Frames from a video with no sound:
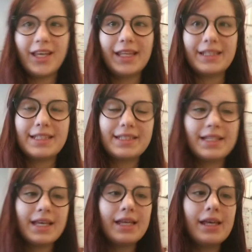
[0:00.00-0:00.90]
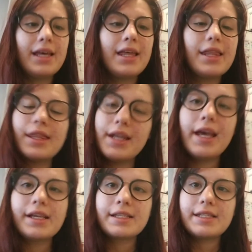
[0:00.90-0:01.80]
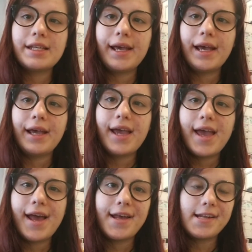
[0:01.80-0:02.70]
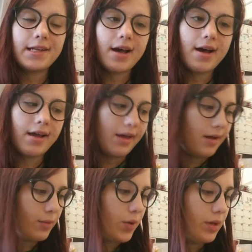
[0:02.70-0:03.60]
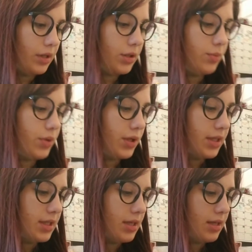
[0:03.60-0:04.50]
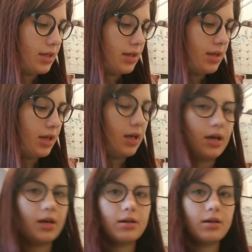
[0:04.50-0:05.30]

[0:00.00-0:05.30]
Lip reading: it's the next day, and I am going to put the